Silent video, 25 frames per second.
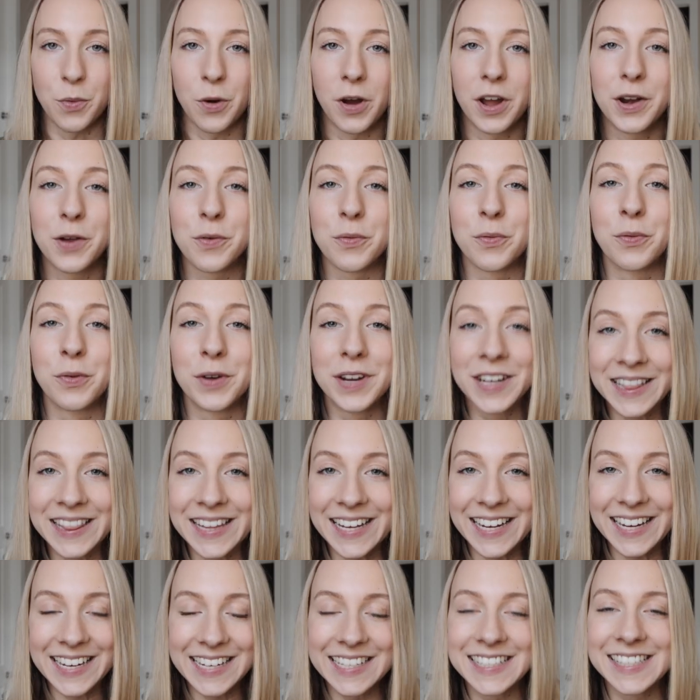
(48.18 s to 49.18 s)
One
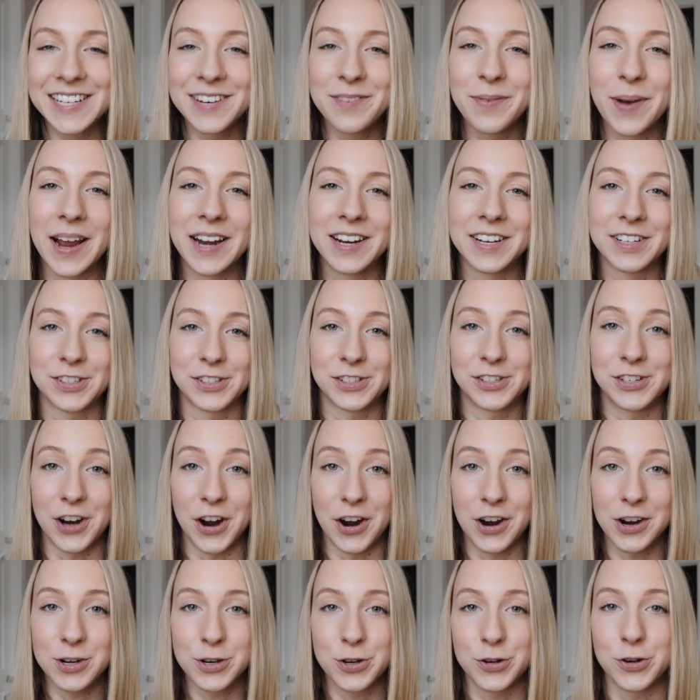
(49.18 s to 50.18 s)
really easy way to
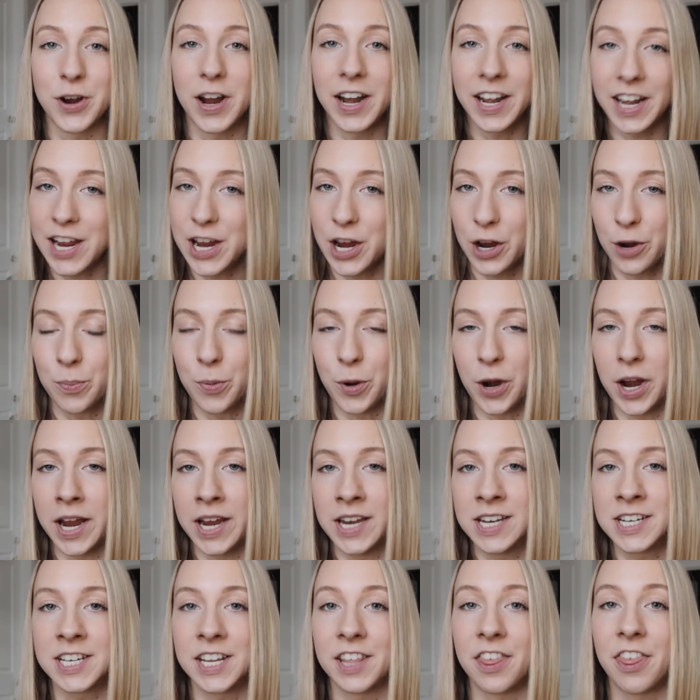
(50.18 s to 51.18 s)
start training your
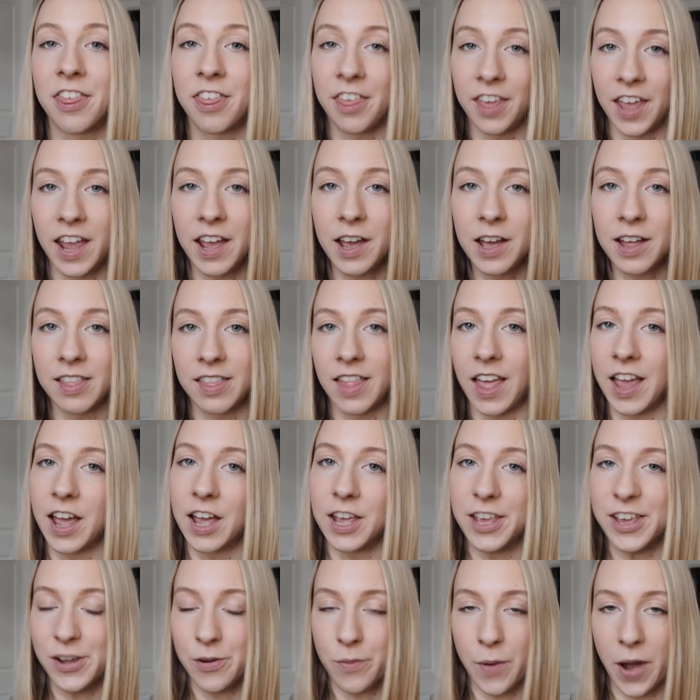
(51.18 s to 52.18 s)
brain to think like
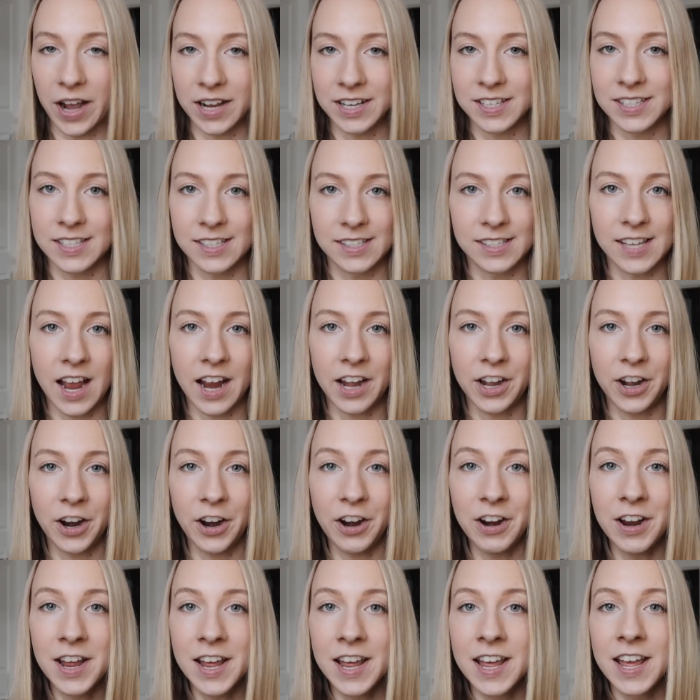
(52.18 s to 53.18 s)
a UX
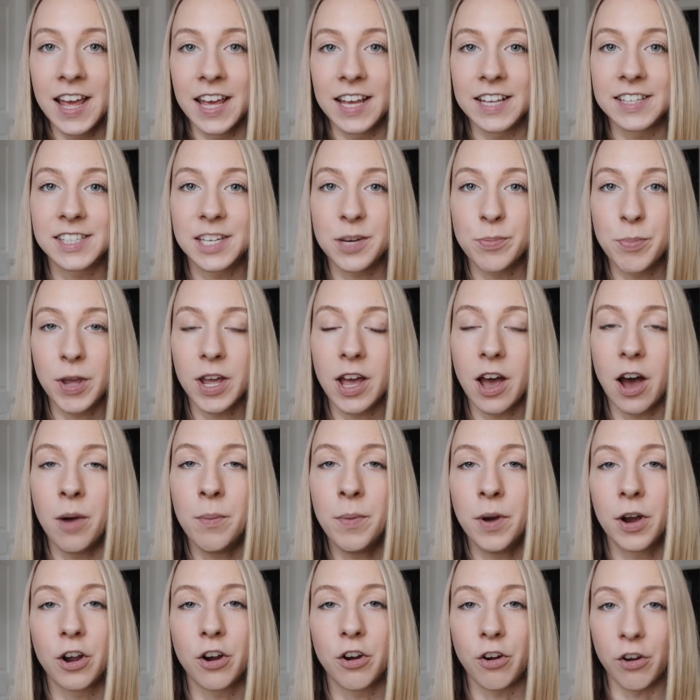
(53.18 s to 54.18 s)
designer is to
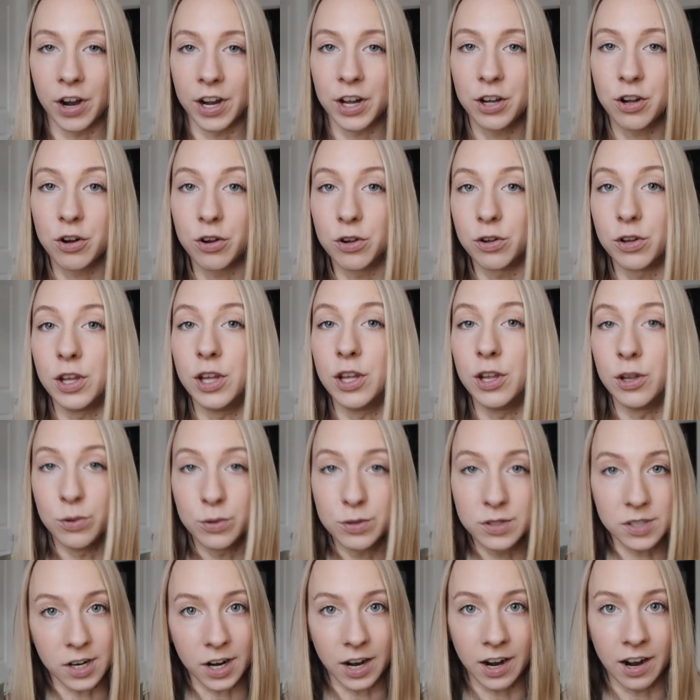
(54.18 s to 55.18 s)
become a critical
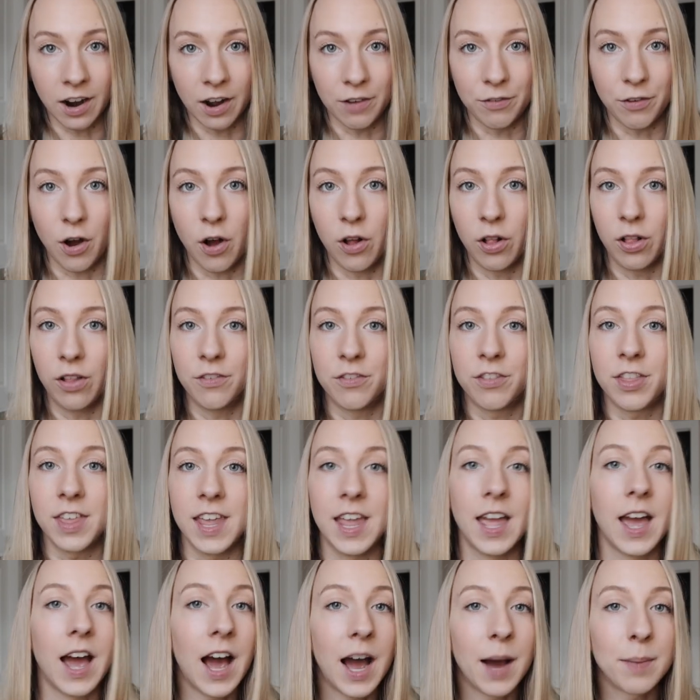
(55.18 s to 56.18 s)
user of all of
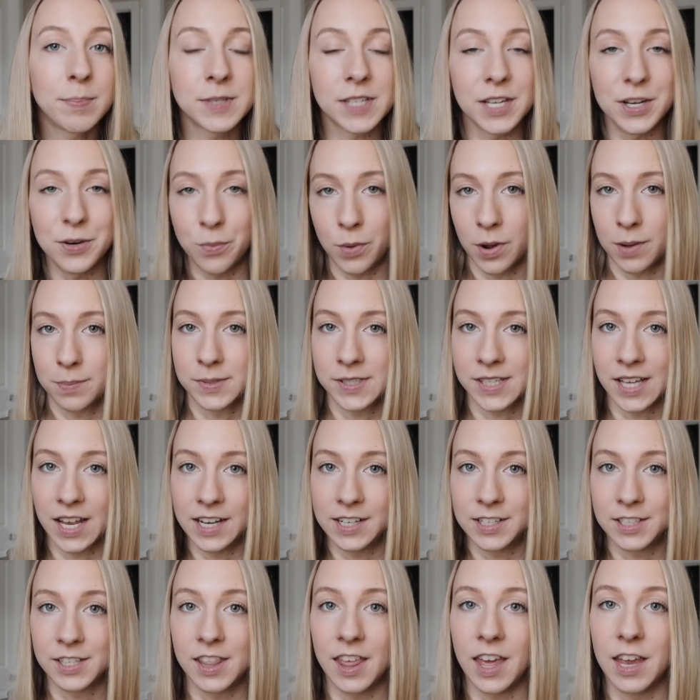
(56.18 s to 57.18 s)
the apps and
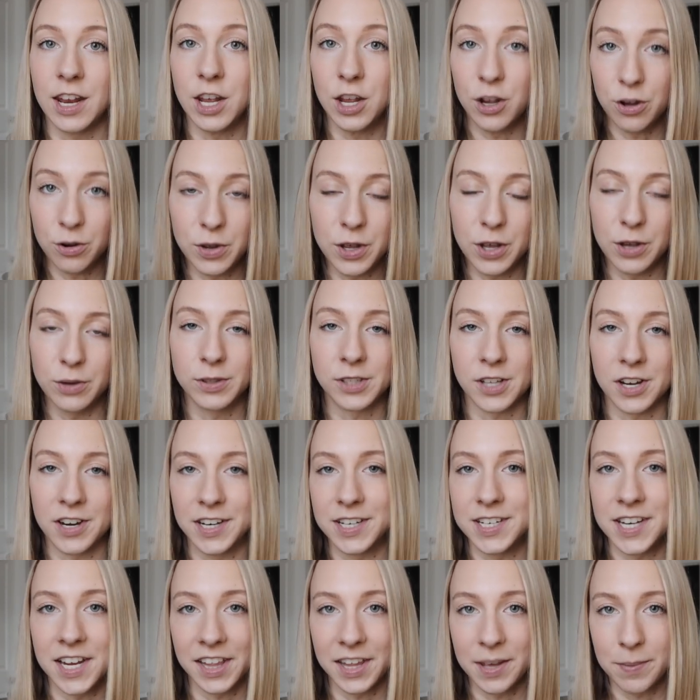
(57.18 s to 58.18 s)
websites that you use on
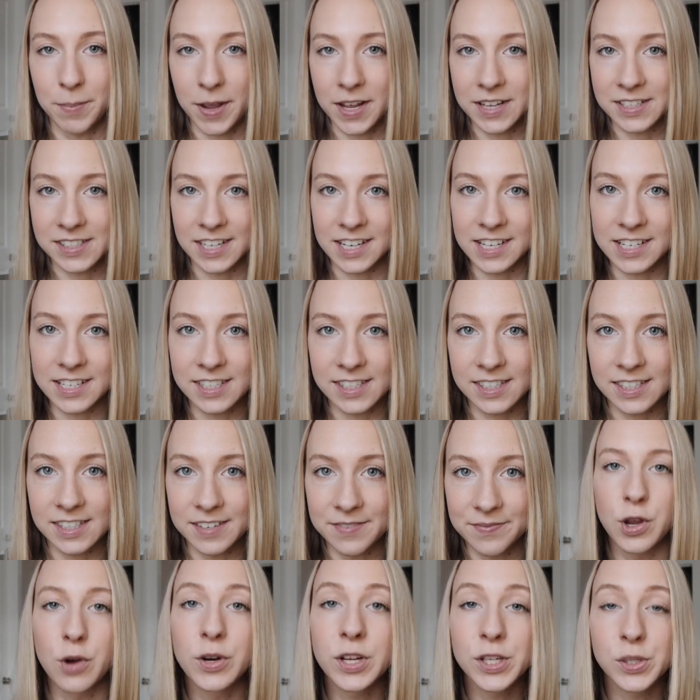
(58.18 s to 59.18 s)
a daily
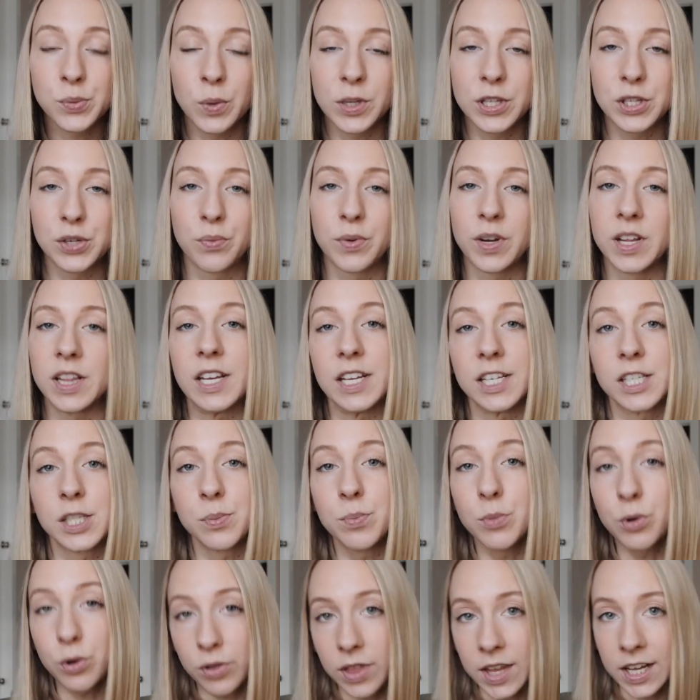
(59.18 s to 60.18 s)
basis. Notice what's a really
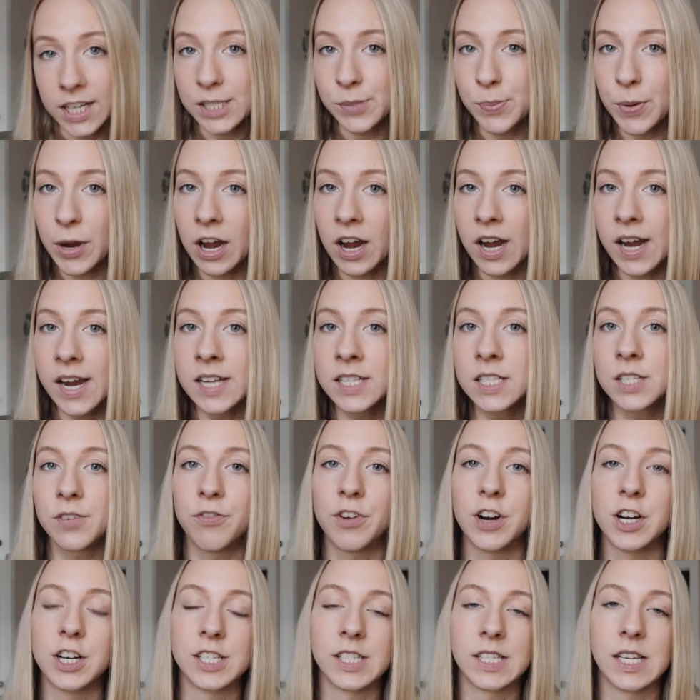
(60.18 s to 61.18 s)
smooth experience
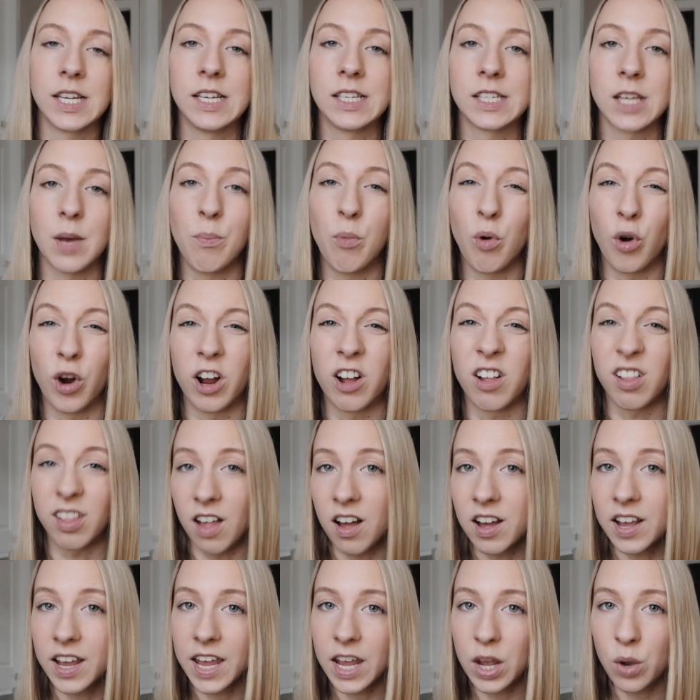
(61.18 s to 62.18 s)
versus a more
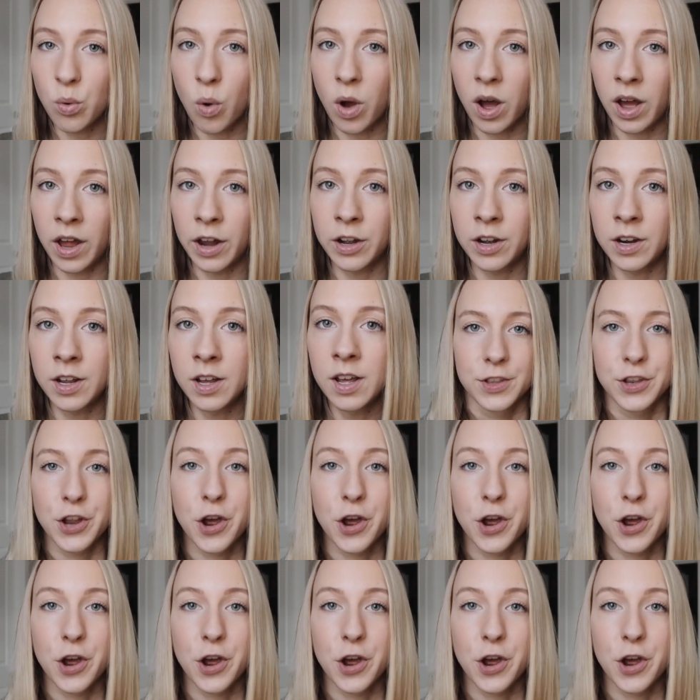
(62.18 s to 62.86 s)
clunky one.